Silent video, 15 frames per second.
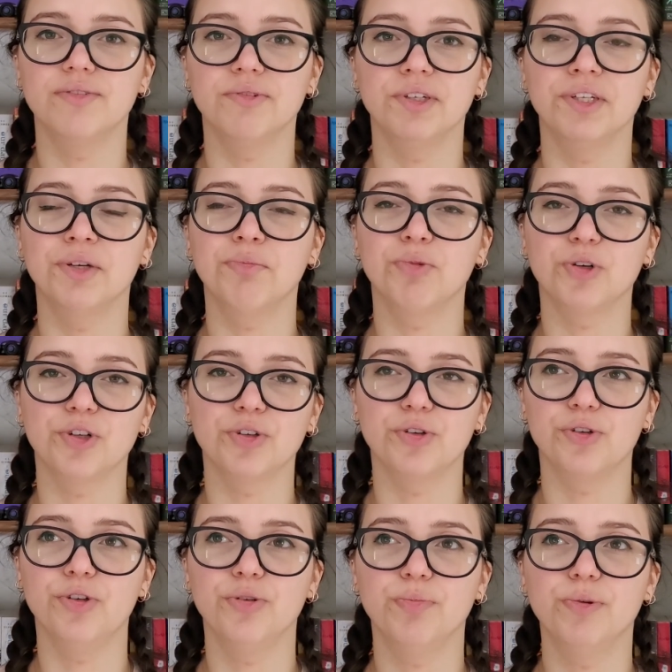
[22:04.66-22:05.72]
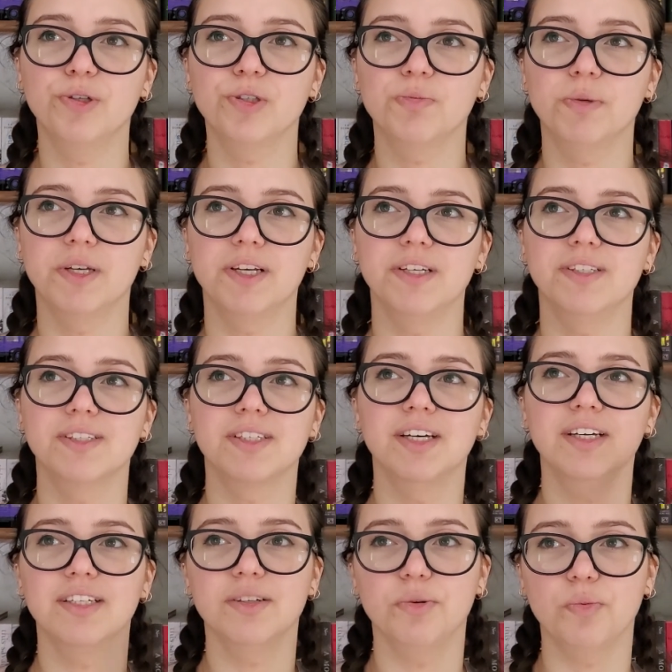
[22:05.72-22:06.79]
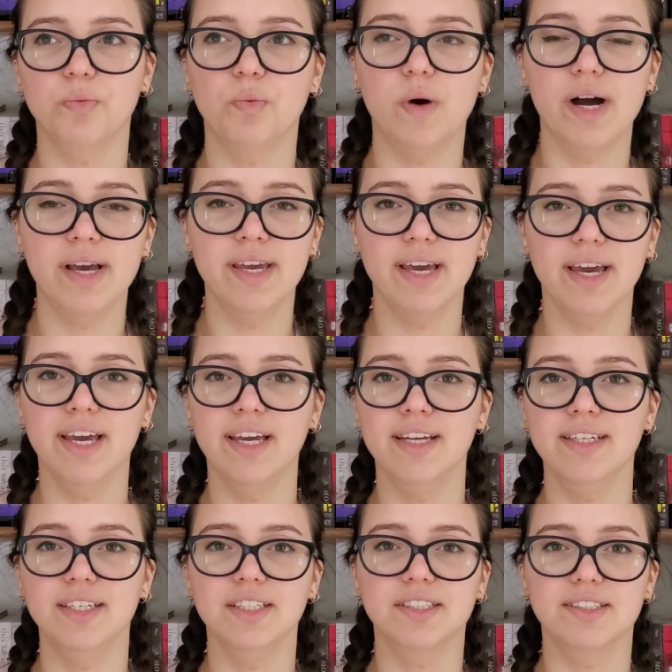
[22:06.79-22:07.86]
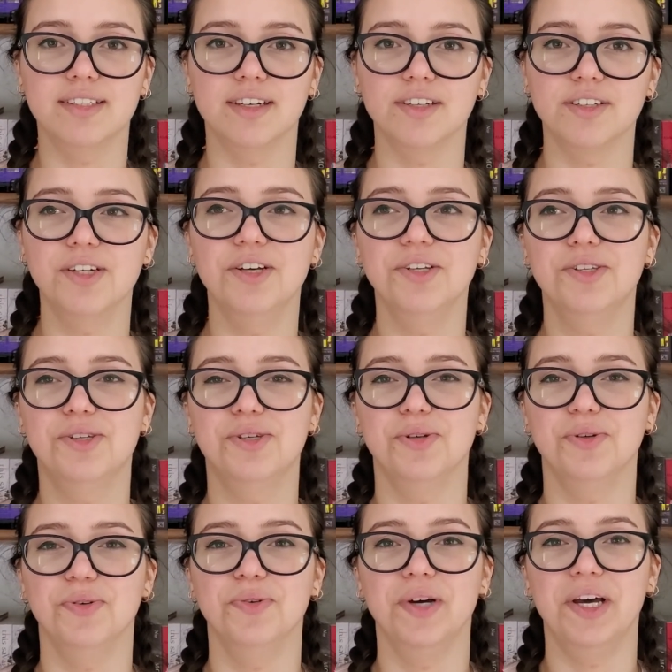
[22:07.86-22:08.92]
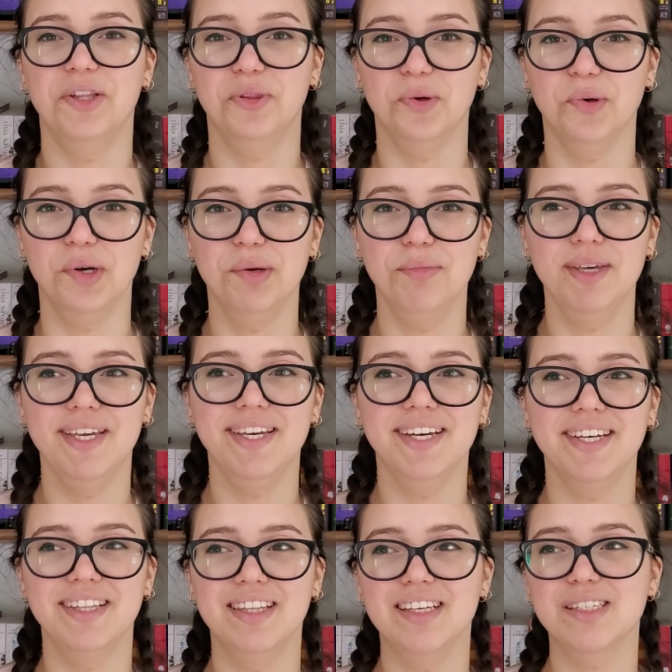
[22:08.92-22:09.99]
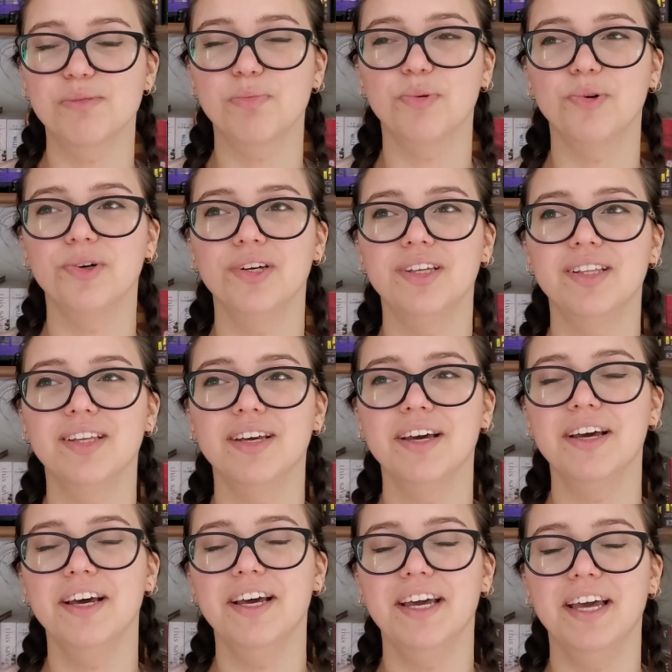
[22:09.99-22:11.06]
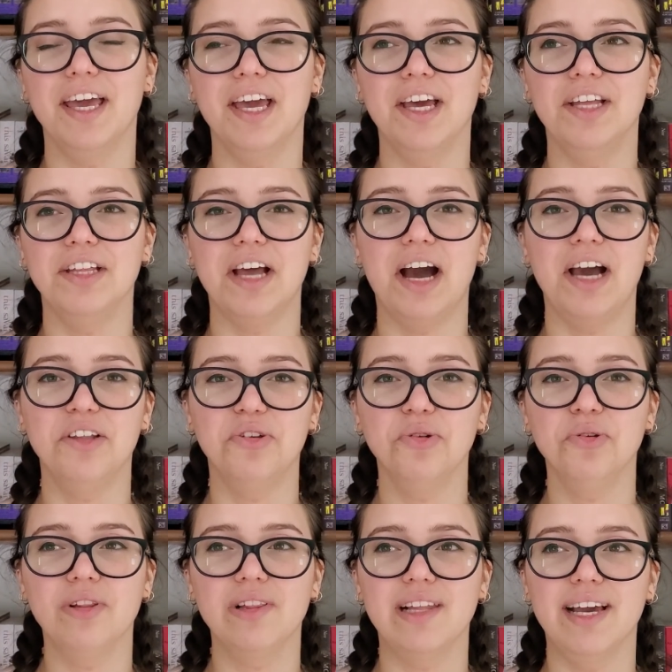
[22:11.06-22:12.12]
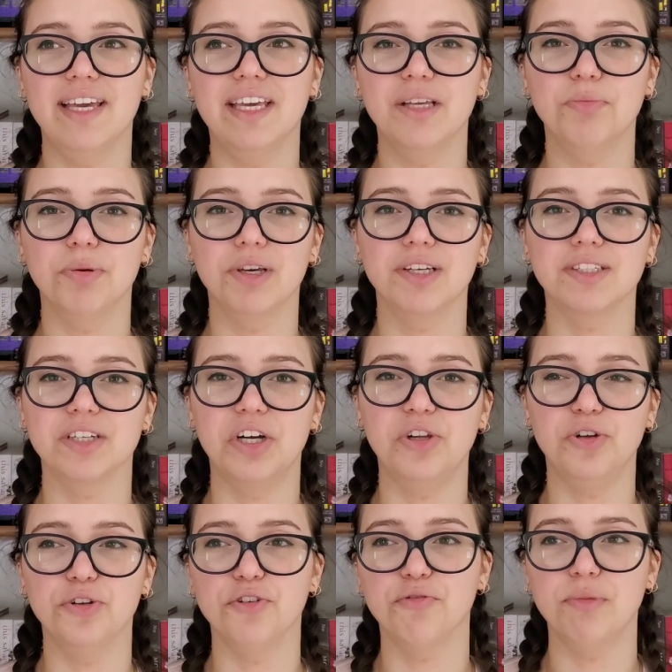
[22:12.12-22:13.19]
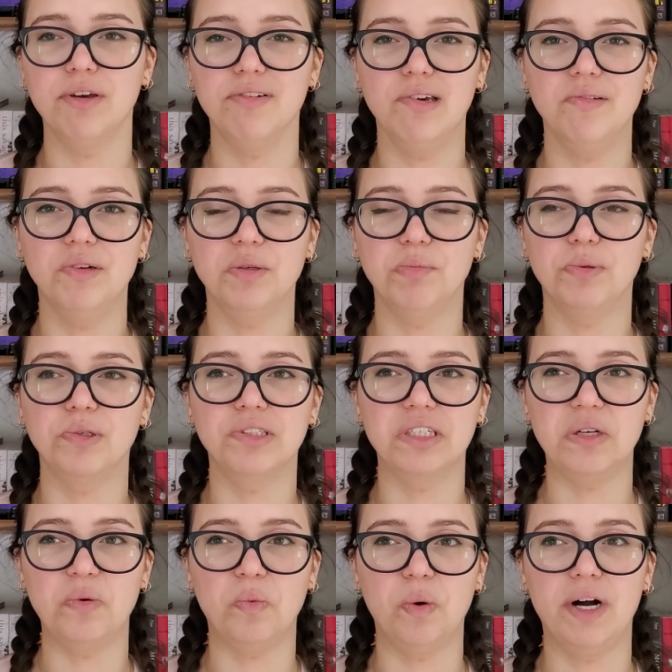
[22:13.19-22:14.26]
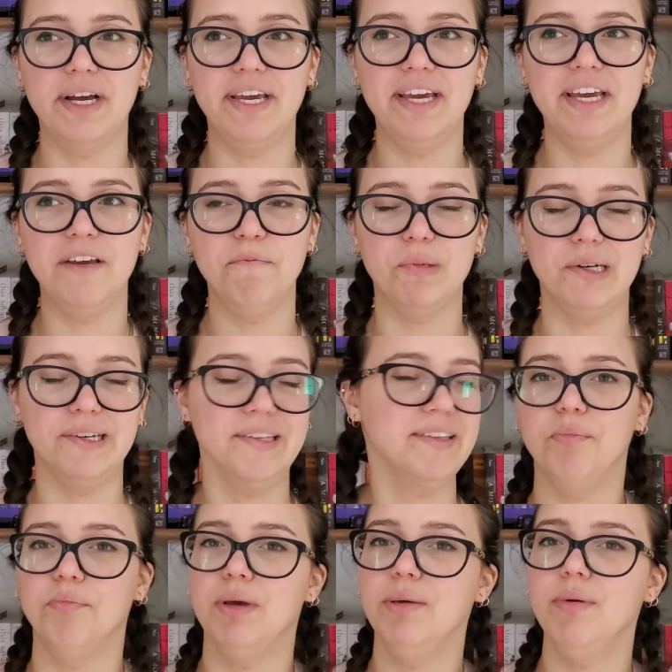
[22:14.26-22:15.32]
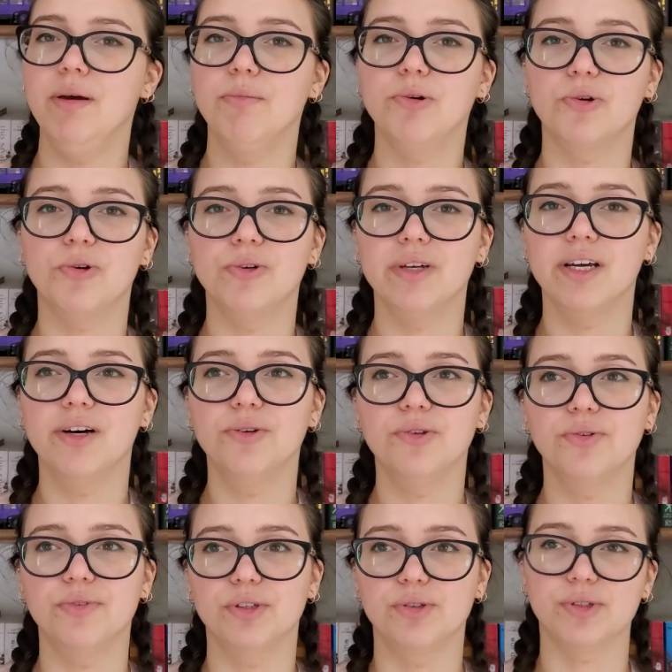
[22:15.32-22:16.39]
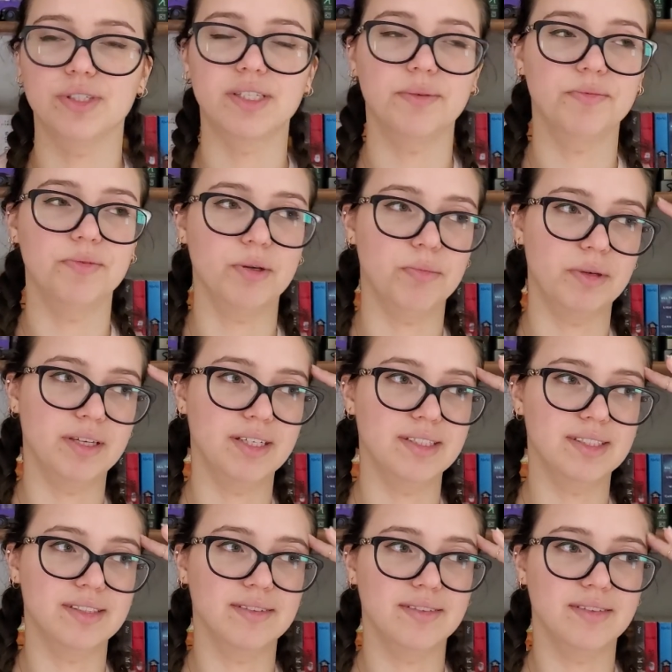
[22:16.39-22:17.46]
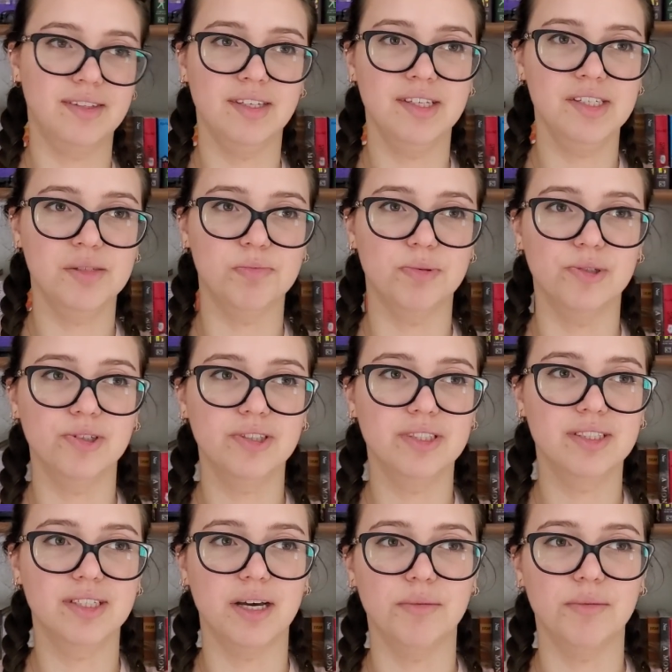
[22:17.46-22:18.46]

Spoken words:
reading more adult books, because YA is starting to annoy me at this point, and I don't like it, because a lot of my favorite books are YA, but maybe I'm growing out of it or something, because these books,